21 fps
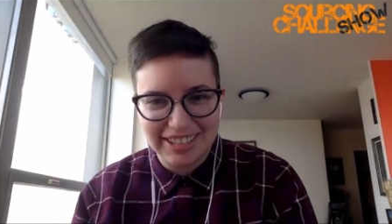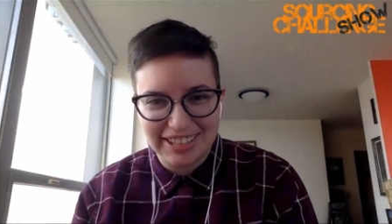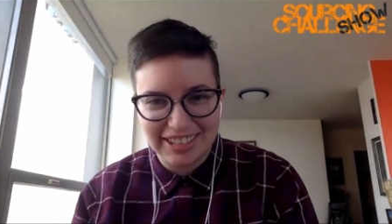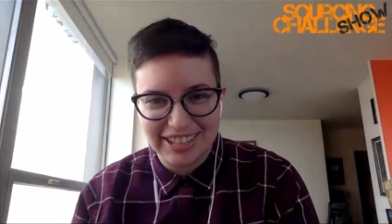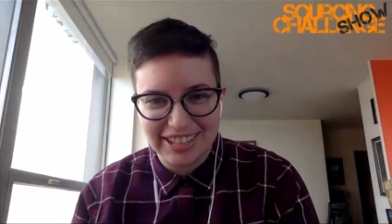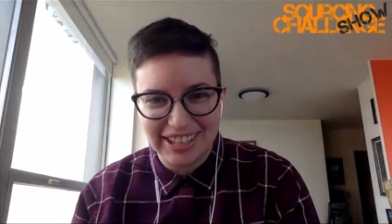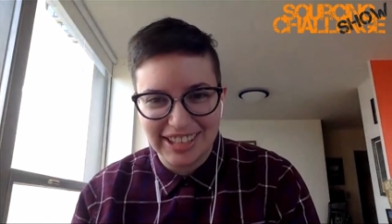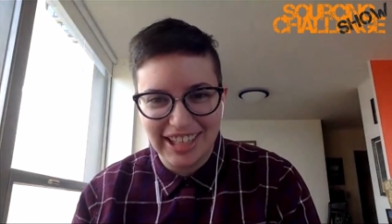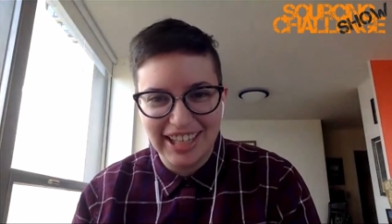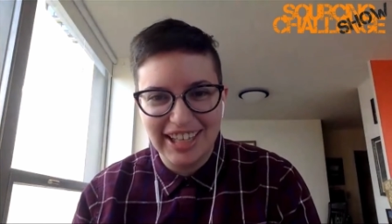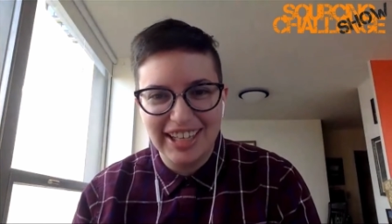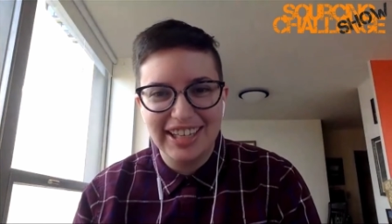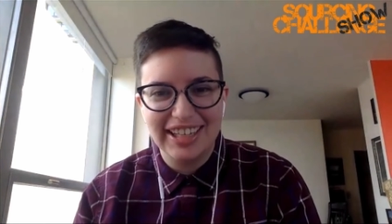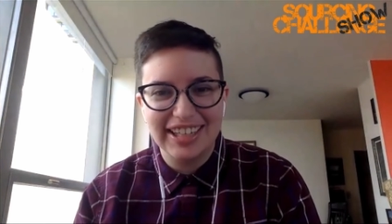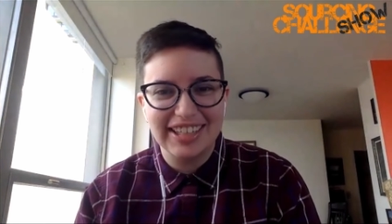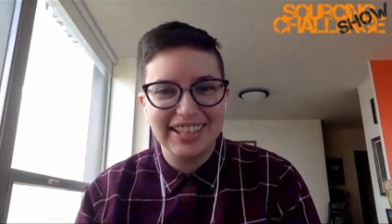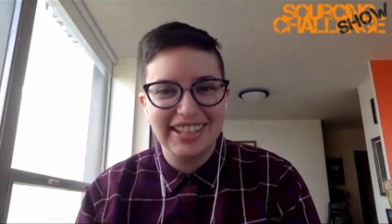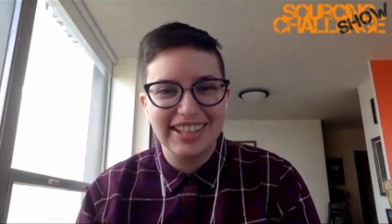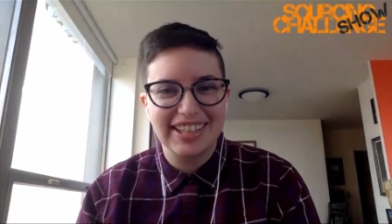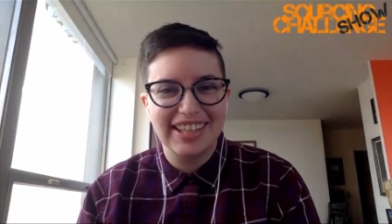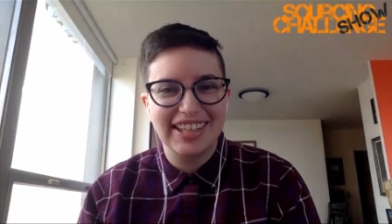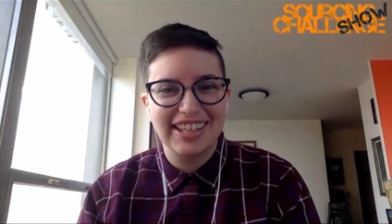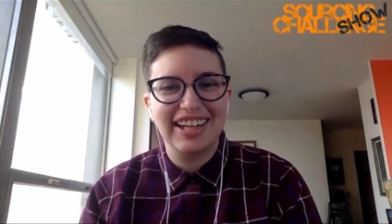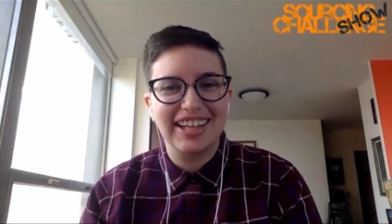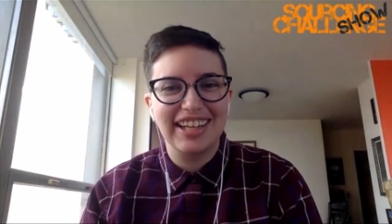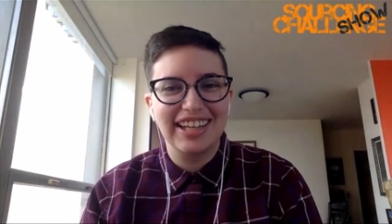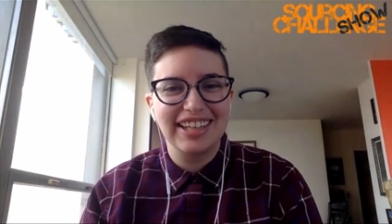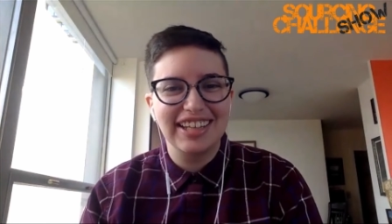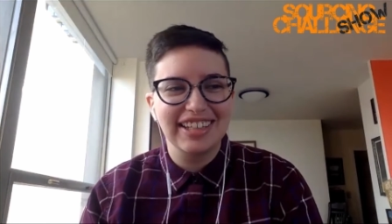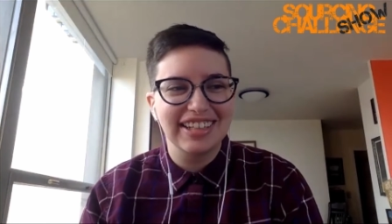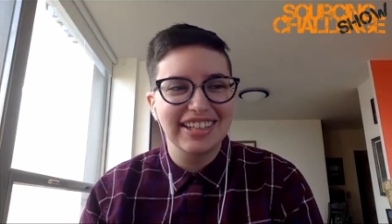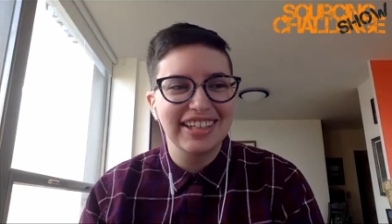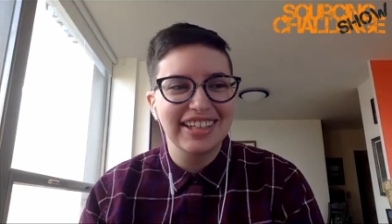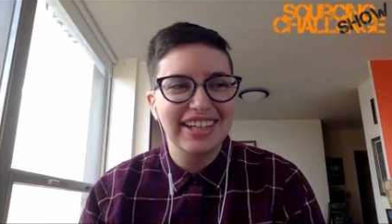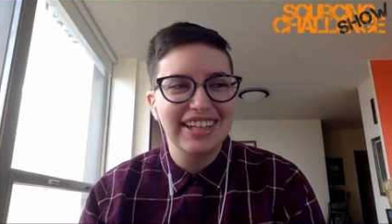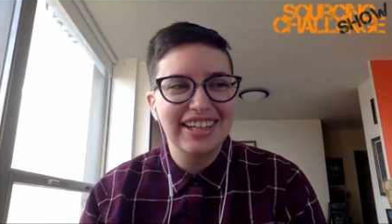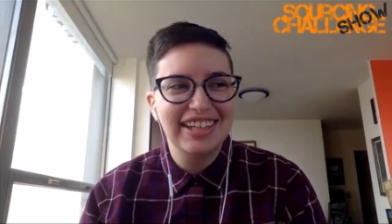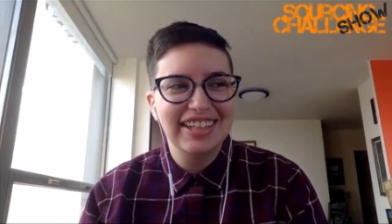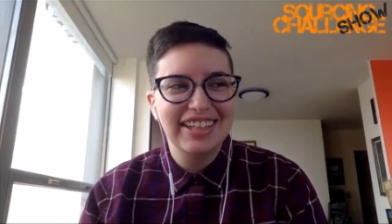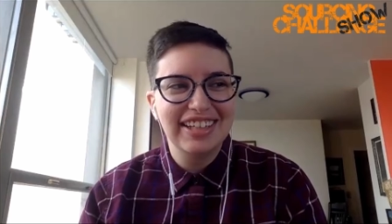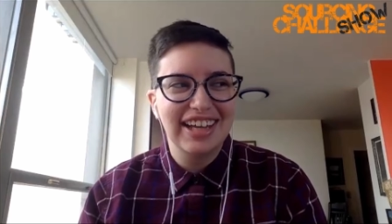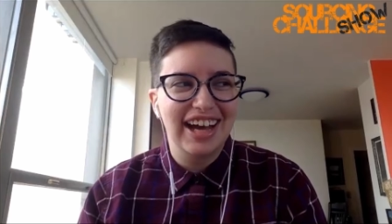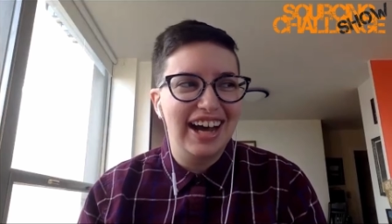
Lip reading: Are we actually like getting